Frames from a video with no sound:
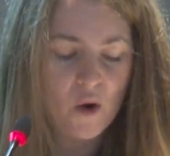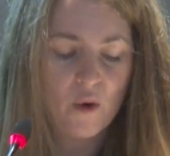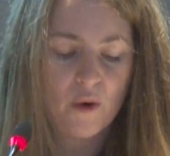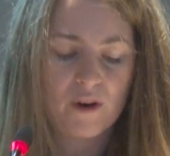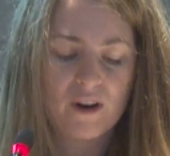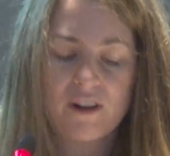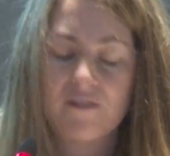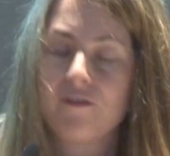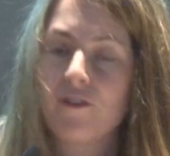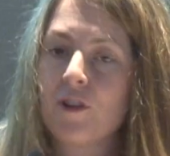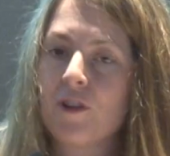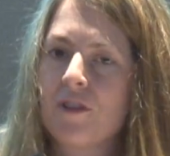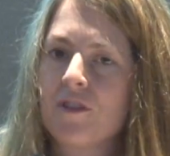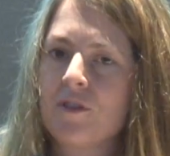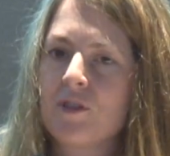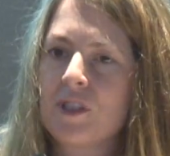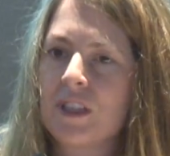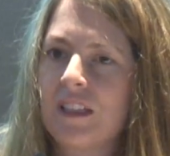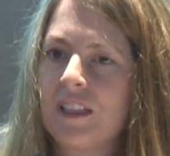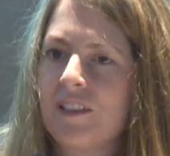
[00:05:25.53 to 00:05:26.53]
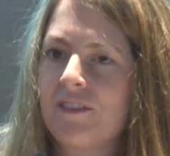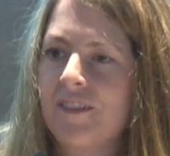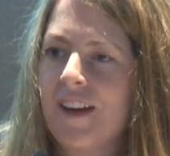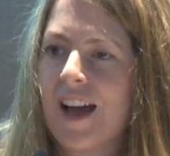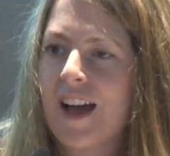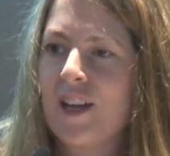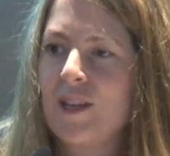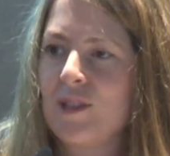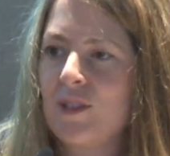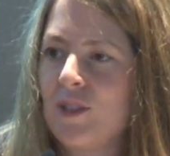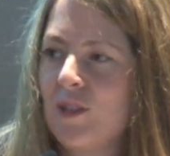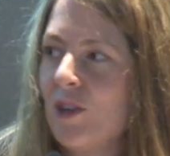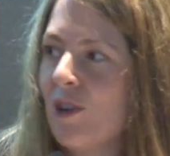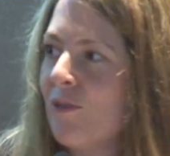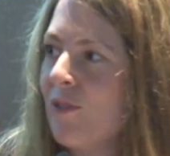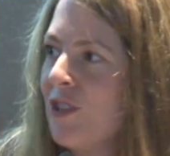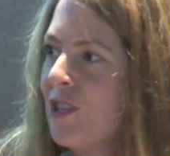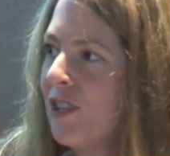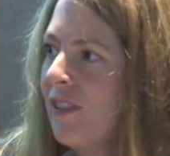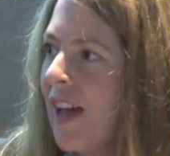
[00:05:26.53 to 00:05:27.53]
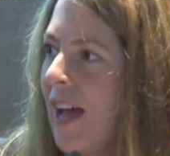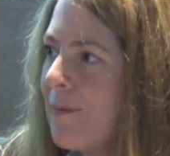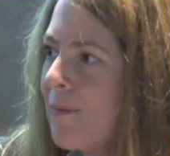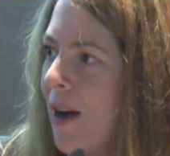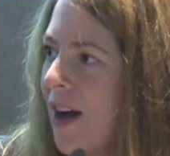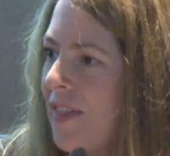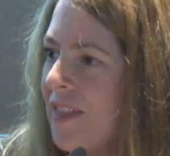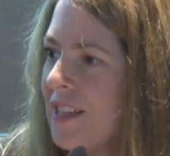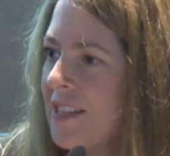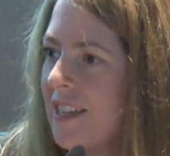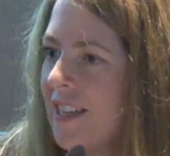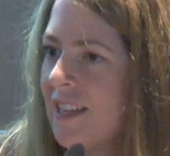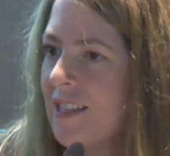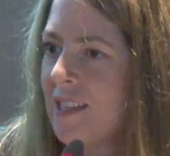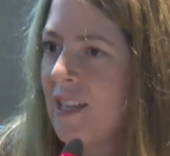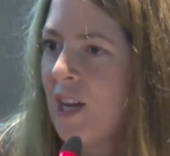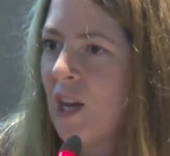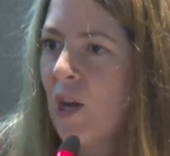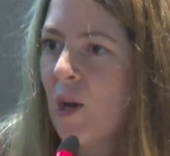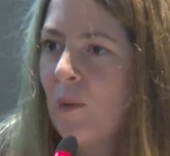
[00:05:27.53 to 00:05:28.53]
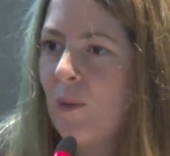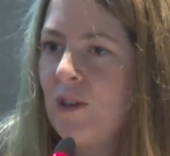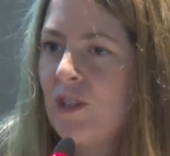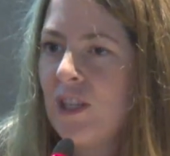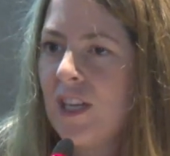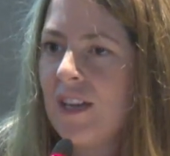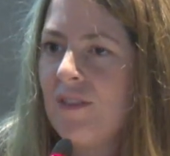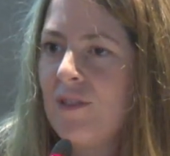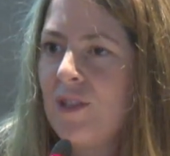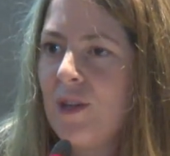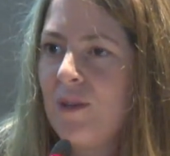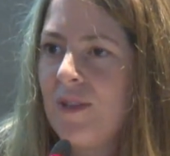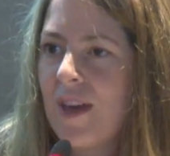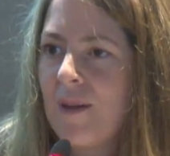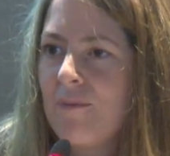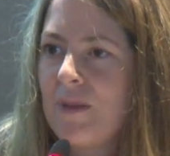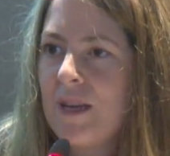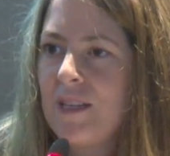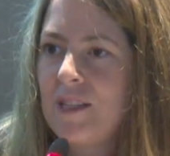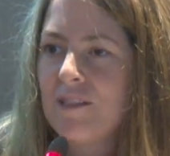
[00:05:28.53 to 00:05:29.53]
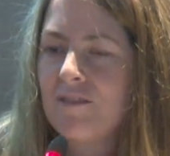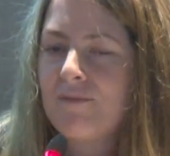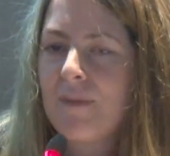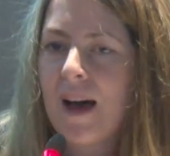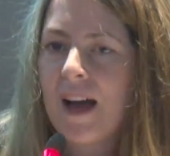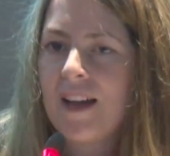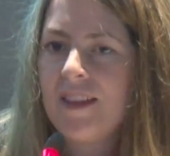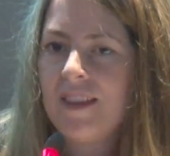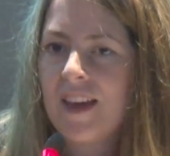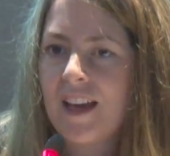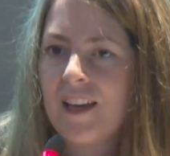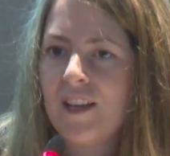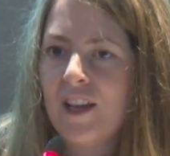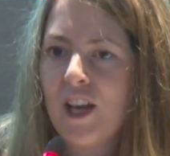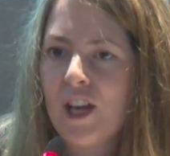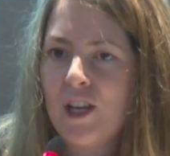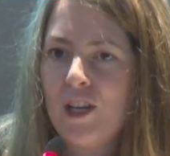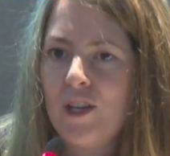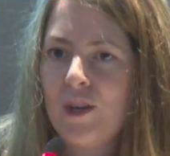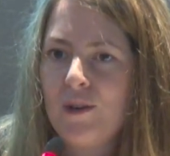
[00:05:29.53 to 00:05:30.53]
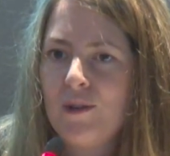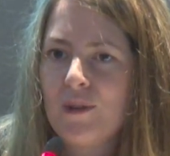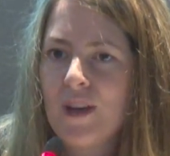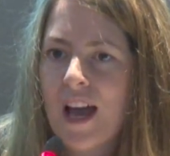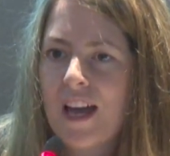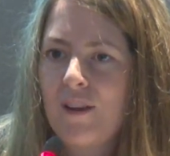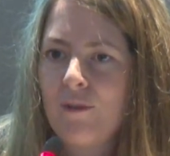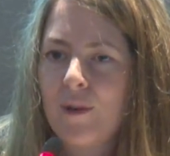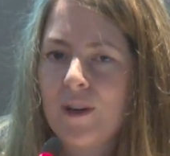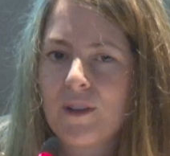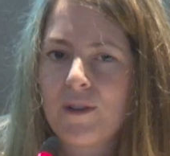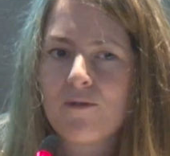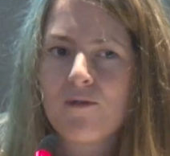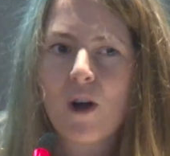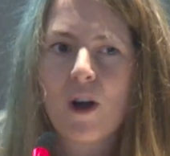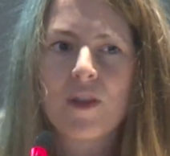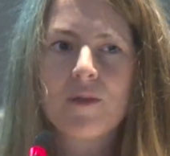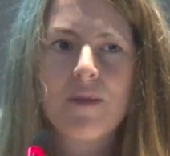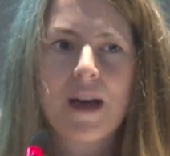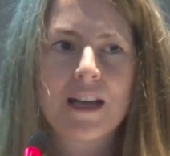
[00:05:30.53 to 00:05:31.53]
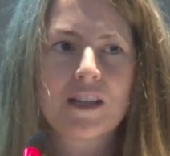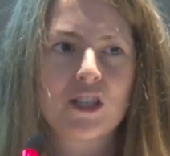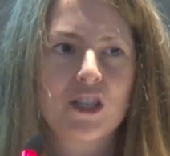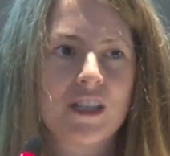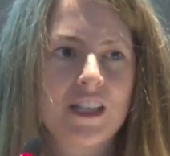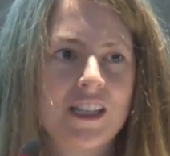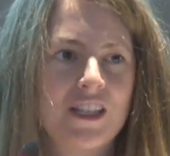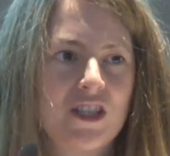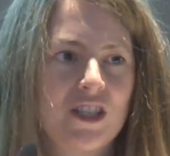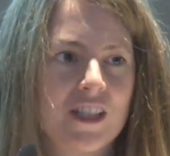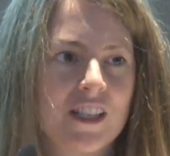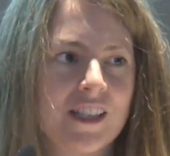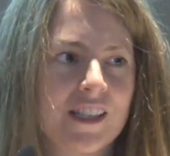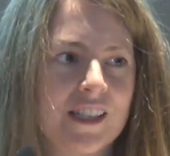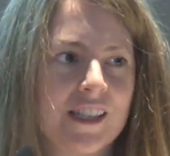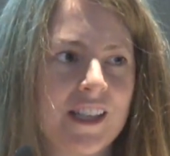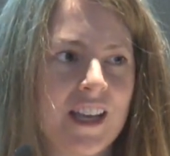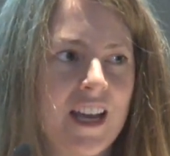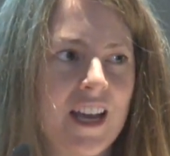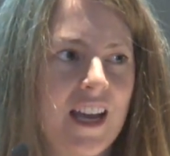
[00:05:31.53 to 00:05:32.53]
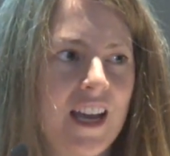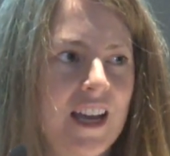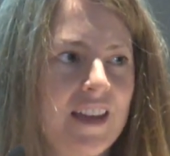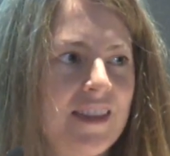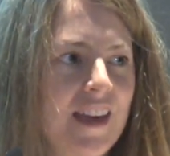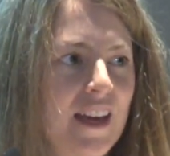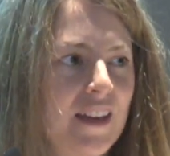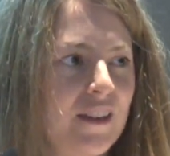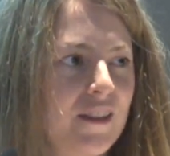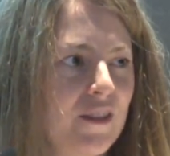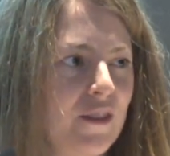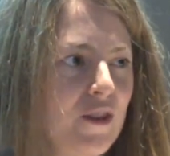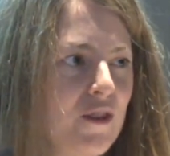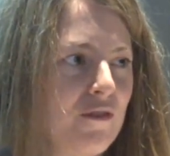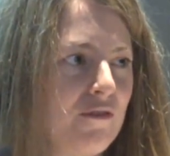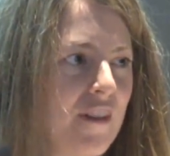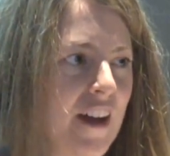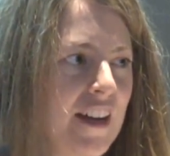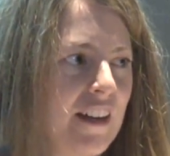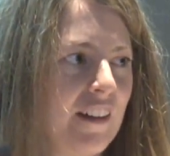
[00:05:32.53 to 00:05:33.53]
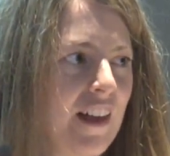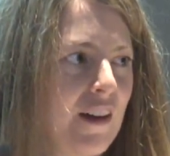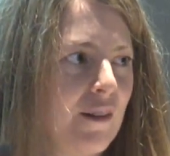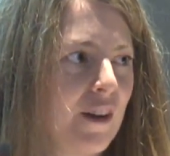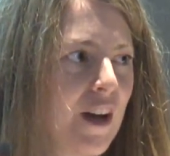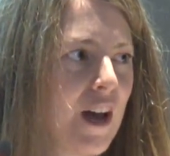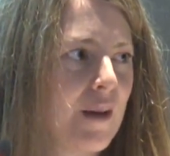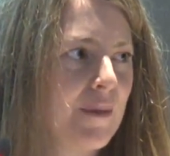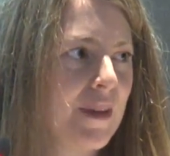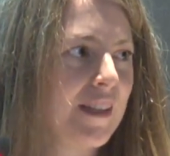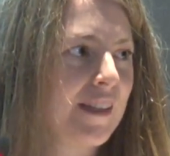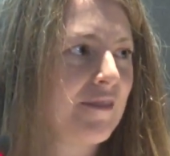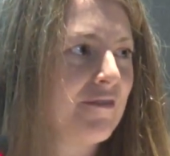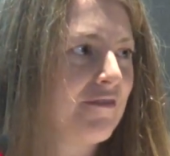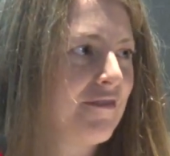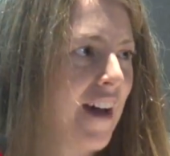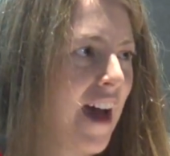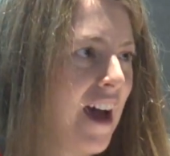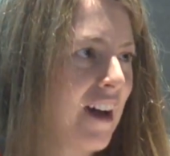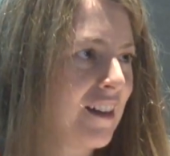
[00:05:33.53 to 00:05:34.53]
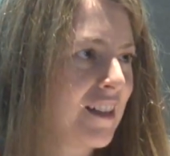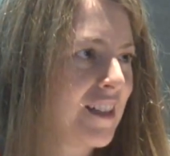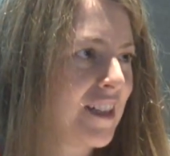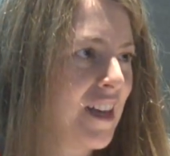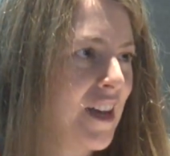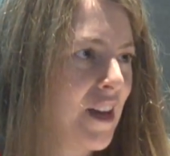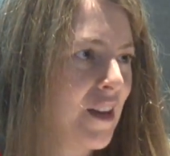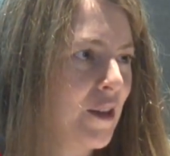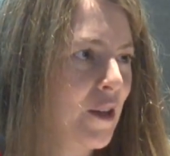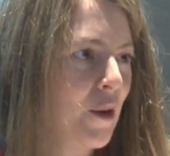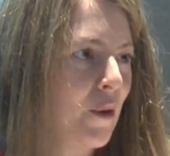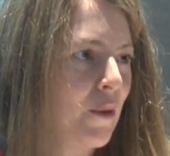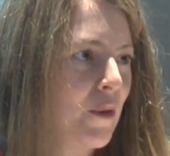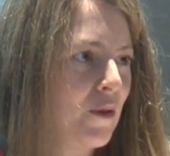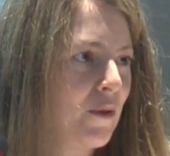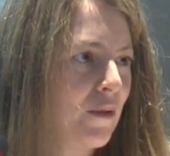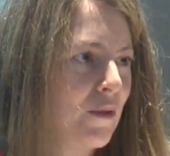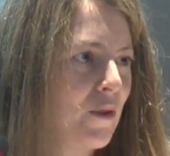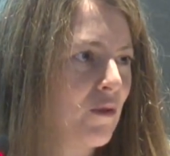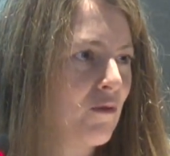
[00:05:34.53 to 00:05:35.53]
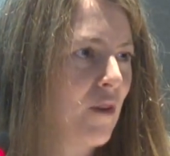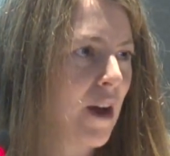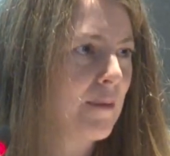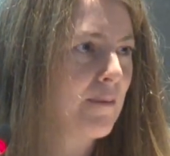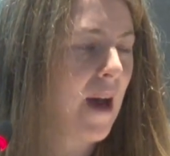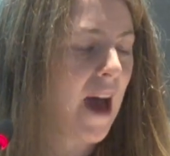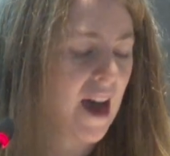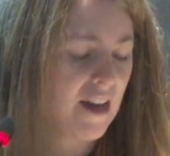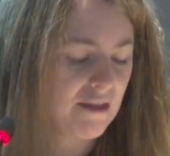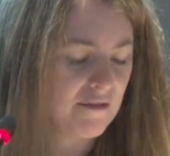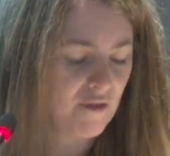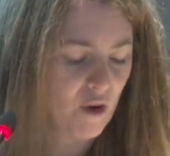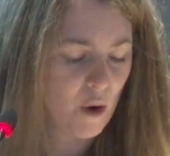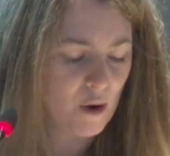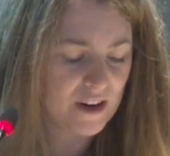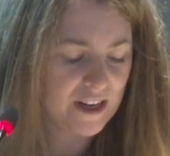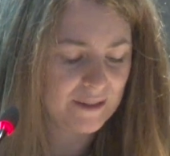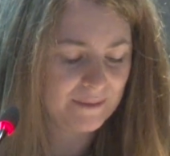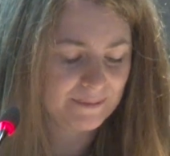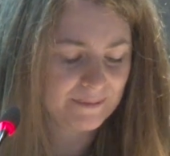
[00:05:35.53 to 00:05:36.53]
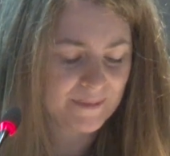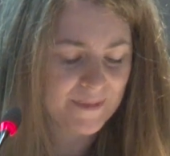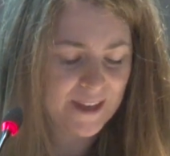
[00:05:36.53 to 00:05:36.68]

or it further solidifies your original hypothesis, which gives you that peace of mind that you kind of went through all the machinations and that your final outcome is in fact the right path forward.